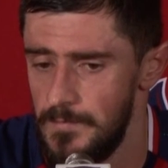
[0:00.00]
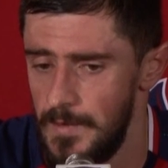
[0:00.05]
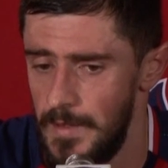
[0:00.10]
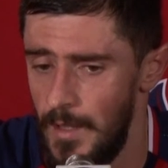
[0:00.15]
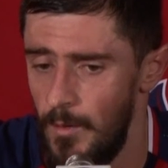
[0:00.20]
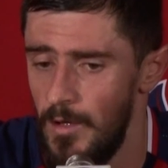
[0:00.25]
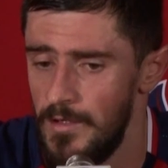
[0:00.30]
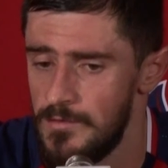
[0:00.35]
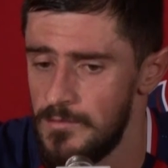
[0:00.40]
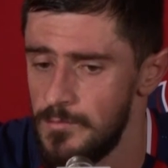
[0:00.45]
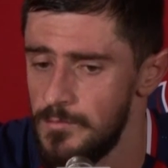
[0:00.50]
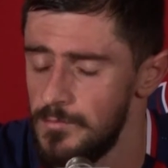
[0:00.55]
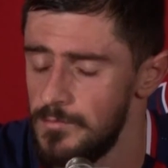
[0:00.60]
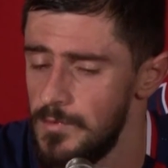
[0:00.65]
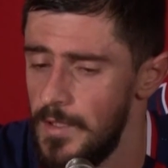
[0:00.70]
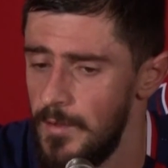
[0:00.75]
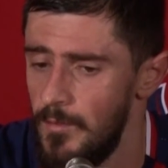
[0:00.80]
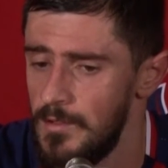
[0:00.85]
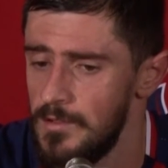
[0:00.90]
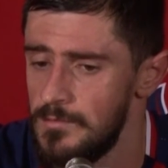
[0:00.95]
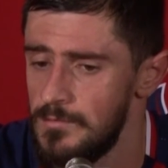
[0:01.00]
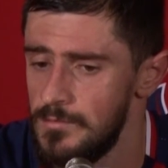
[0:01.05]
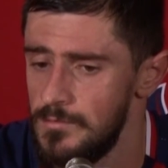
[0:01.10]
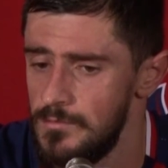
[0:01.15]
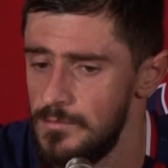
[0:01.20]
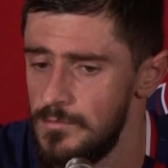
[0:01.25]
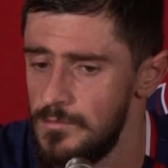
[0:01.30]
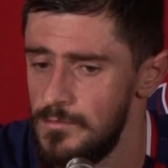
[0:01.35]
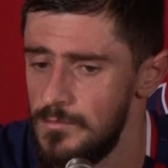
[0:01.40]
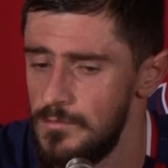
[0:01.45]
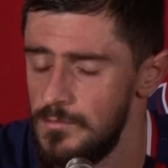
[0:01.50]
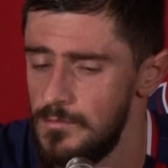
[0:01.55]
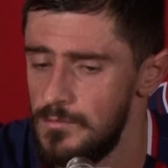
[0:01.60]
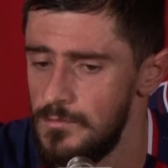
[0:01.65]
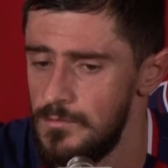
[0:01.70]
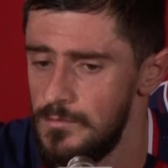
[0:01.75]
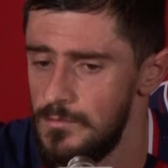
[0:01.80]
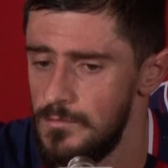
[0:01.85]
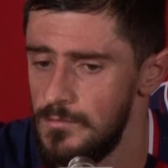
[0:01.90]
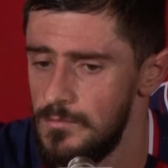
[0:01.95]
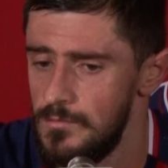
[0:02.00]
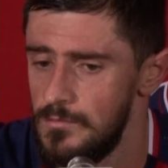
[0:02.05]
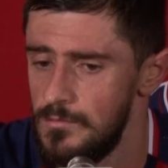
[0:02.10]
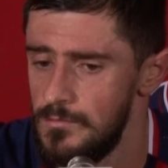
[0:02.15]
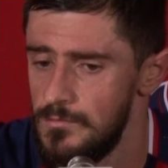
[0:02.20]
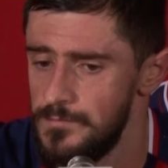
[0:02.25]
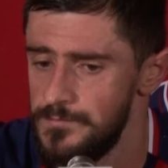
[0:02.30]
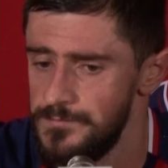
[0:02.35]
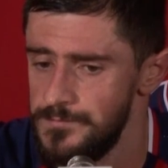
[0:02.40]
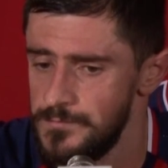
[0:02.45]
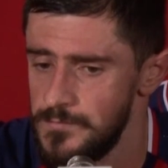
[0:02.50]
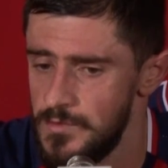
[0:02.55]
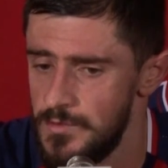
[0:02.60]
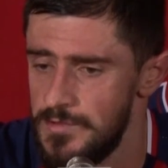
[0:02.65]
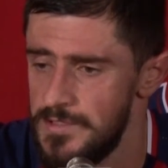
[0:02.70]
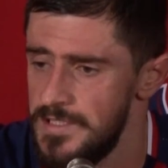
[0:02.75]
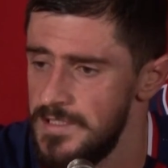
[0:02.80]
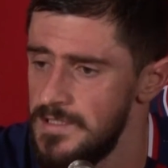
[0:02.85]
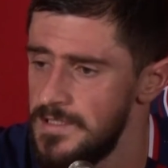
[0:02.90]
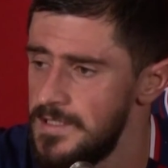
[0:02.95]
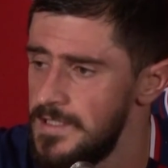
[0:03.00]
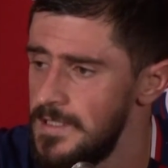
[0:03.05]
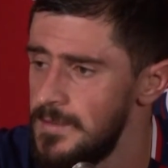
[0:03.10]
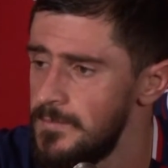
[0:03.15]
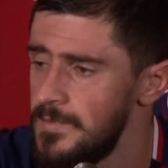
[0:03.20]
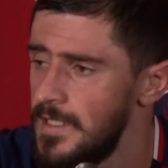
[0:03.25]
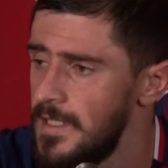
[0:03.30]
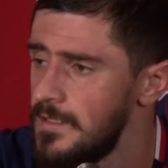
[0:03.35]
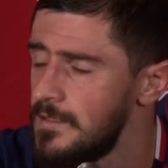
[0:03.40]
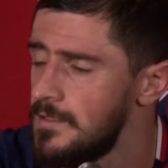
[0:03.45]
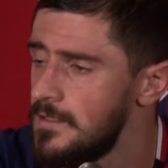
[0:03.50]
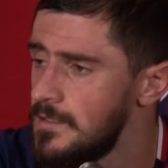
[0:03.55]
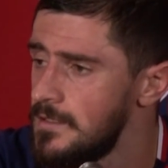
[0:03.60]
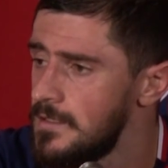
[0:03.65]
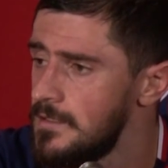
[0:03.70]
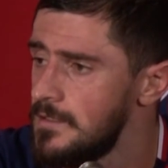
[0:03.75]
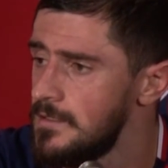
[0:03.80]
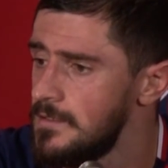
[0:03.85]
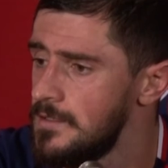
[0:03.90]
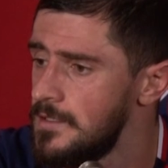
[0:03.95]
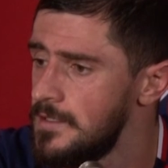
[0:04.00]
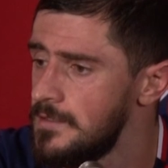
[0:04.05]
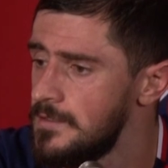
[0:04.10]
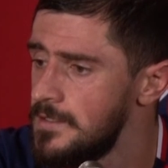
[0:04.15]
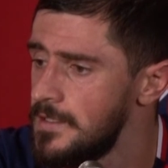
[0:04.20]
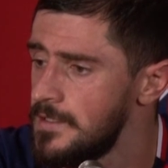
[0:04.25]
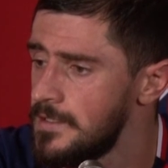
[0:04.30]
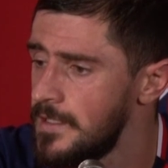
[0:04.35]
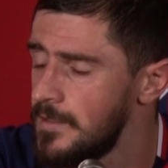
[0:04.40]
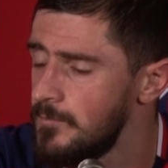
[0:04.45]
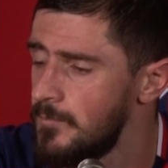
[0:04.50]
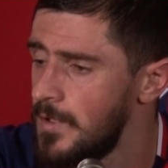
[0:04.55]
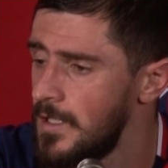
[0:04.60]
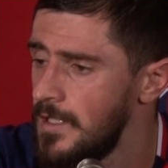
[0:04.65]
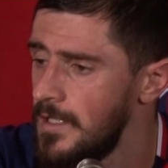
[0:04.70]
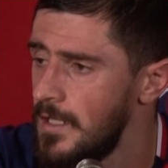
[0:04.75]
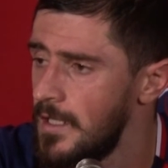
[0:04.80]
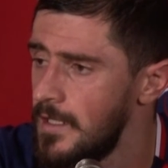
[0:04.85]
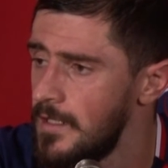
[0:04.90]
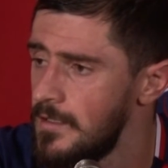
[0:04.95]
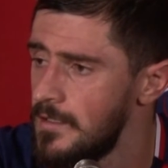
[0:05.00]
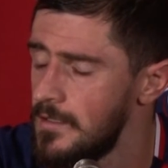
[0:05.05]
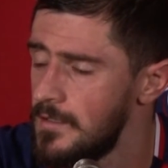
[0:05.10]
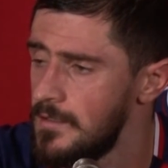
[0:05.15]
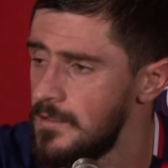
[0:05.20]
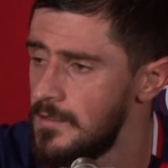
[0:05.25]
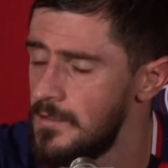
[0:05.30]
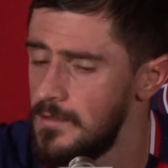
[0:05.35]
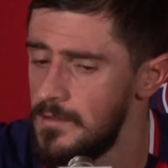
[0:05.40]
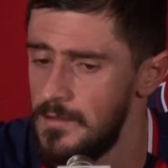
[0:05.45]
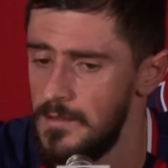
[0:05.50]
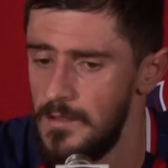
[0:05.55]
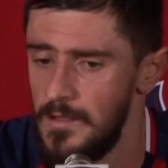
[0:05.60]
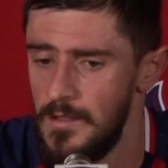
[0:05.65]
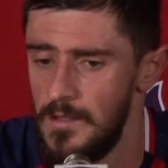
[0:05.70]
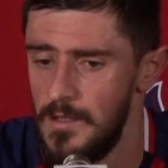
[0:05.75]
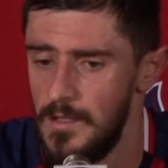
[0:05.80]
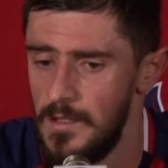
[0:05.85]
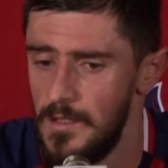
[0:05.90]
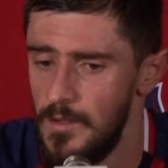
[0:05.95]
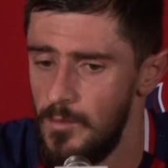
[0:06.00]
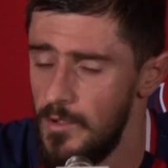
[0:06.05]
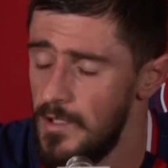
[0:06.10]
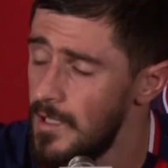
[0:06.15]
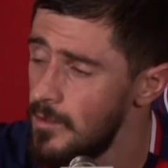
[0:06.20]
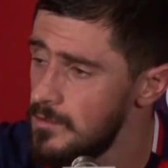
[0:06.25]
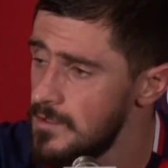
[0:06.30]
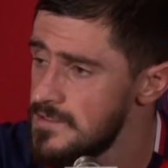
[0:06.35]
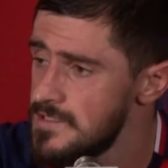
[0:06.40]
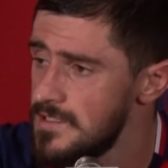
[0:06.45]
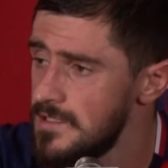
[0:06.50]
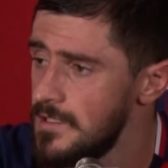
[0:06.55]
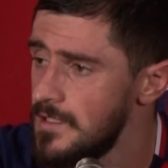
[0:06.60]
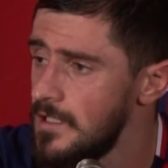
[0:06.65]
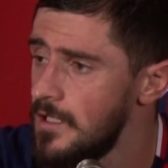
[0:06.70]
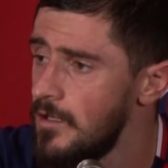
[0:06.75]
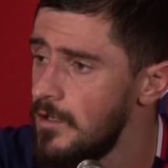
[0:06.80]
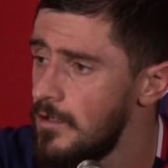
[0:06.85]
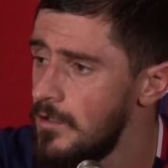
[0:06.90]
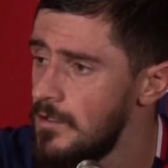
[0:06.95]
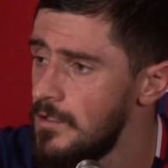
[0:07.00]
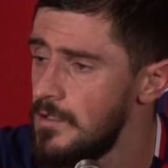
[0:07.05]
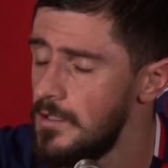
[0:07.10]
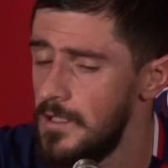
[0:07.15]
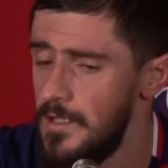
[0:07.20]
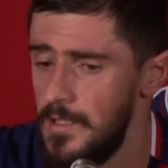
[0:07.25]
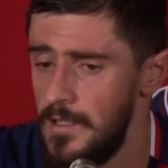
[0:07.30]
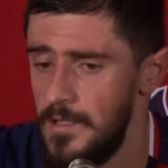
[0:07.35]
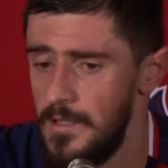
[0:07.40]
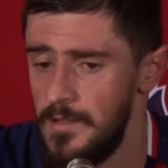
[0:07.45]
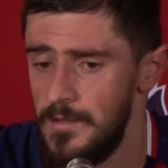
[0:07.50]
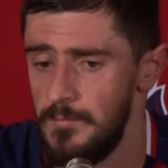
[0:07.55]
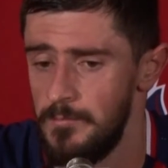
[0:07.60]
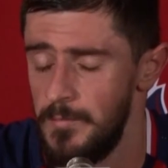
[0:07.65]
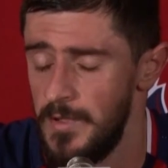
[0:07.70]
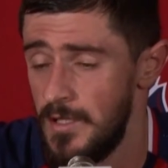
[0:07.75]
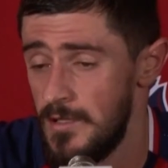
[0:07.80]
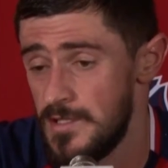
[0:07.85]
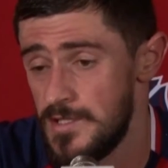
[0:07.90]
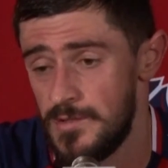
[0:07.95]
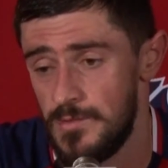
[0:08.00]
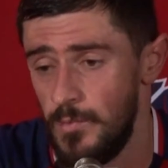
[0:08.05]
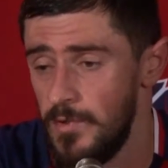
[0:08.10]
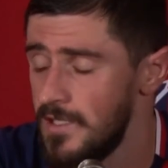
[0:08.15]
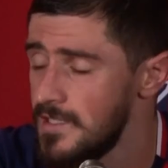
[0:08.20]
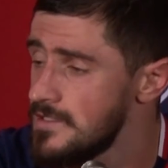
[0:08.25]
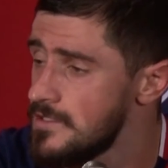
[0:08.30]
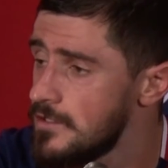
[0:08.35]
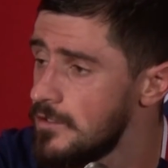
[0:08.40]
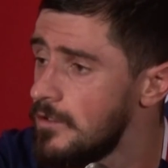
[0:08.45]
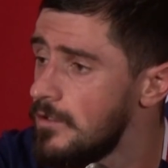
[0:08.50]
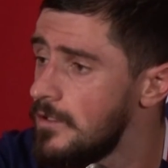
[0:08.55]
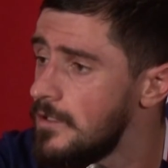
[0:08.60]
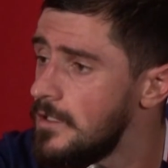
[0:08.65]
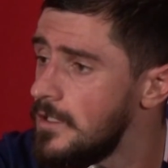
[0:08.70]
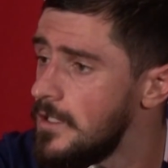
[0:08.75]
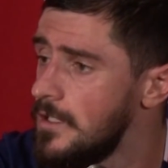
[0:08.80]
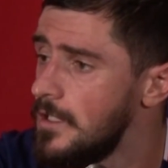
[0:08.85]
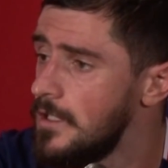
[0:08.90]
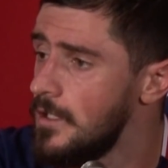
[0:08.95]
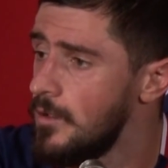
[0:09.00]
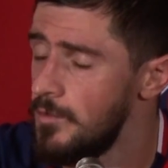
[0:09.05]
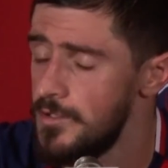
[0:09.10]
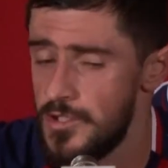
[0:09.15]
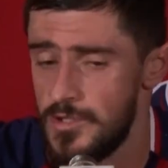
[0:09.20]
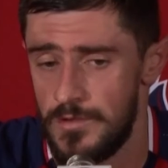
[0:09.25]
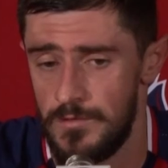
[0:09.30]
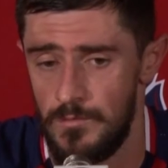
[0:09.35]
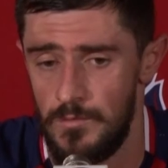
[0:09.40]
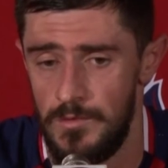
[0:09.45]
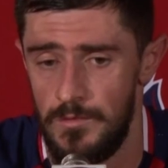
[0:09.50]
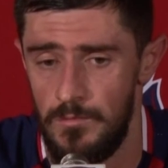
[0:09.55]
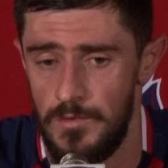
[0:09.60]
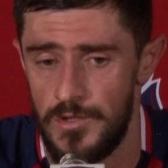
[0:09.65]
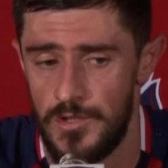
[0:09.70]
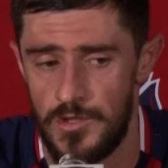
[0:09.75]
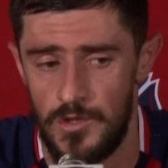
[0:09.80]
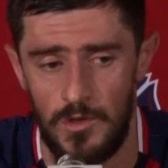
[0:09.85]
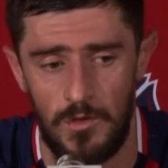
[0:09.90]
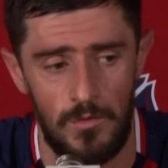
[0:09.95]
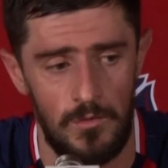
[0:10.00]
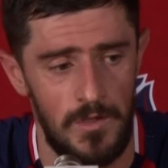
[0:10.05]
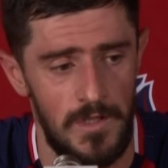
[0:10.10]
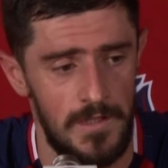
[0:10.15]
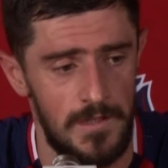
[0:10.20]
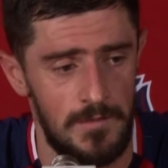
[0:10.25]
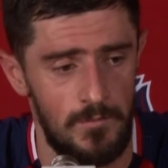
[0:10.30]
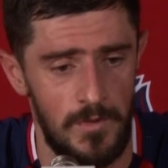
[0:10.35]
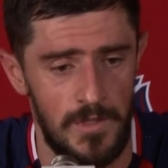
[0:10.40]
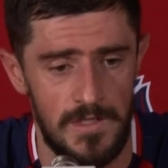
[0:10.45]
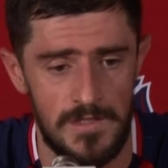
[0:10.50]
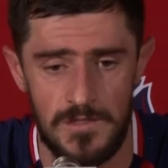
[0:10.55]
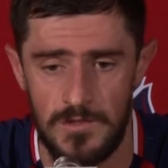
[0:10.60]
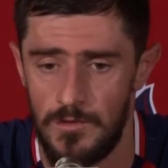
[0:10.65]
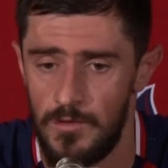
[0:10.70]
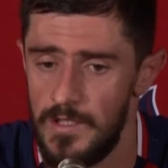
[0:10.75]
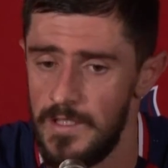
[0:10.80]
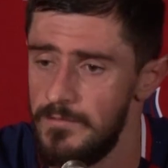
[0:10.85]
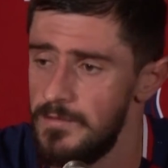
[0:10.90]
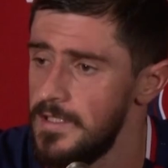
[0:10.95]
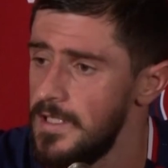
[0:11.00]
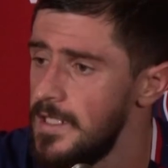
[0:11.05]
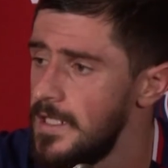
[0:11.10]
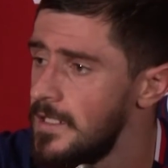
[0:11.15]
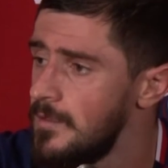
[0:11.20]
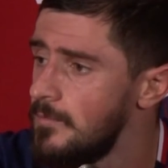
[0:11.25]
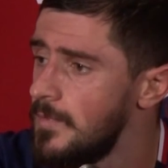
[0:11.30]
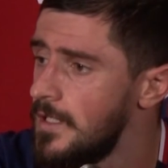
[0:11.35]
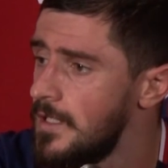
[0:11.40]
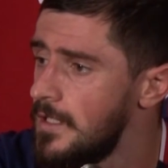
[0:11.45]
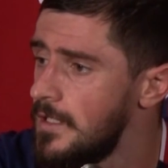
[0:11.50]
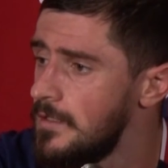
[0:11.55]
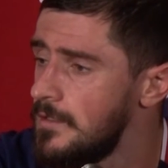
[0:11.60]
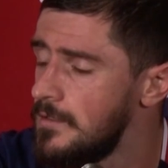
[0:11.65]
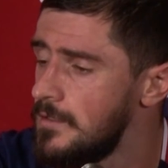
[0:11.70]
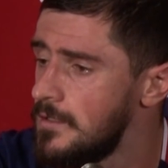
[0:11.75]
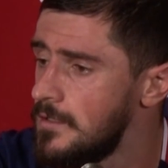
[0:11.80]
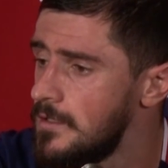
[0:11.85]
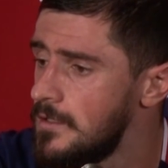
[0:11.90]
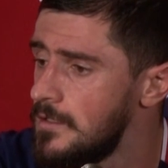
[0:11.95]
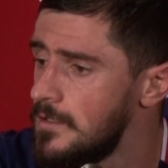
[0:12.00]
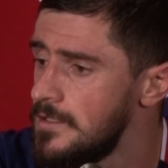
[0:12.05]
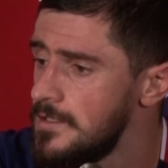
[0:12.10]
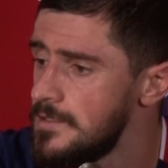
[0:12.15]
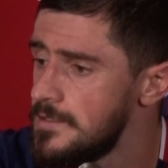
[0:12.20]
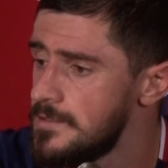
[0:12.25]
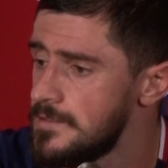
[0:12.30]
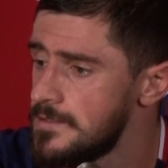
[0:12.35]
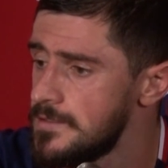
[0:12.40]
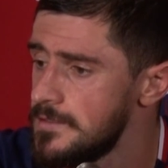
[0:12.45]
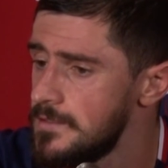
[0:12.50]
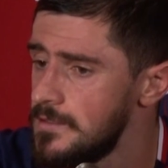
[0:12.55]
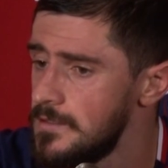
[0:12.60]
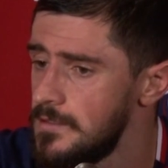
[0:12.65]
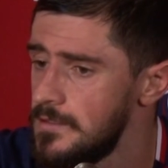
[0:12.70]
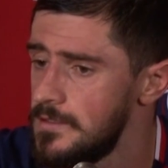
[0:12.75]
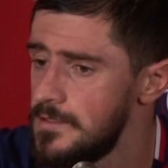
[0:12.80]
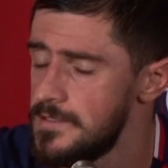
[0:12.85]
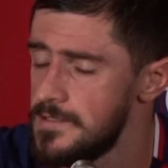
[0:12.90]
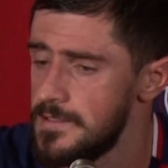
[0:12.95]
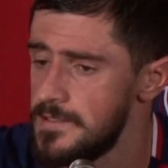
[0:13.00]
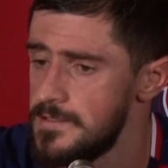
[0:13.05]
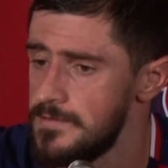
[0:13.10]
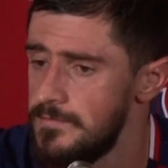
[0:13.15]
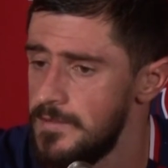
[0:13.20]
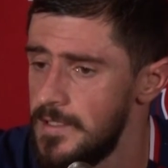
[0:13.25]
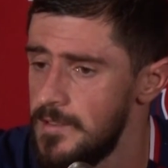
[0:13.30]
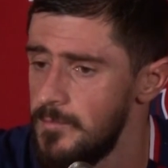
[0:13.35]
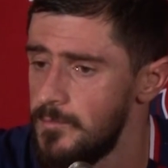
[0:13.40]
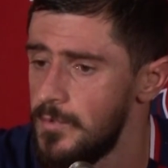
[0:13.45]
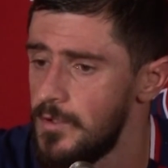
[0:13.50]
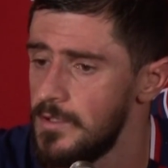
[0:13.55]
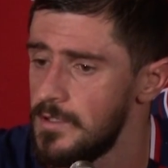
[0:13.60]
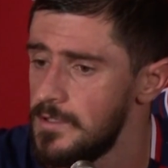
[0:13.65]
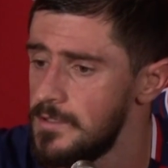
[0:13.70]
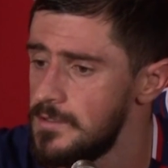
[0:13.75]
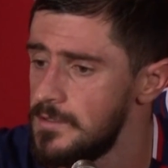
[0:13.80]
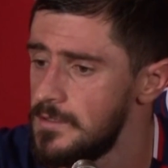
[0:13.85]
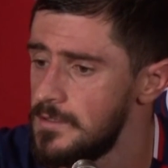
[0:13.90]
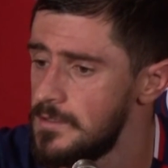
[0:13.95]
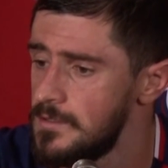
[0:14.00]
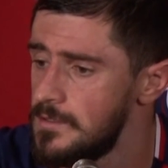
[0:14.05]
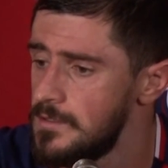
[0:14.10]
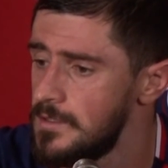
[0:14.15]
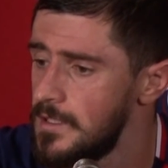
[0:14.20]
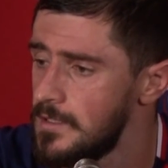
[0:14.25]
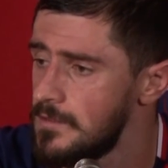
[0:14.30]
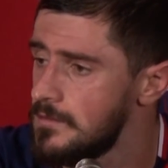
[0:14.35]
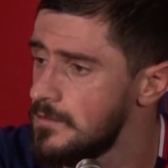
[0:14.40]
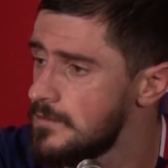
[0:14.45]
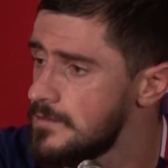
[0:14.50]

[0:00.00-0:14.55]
I want to see the team that can play like without conceding a goal, and because we can score, we show that we can score every game, and it's very important not to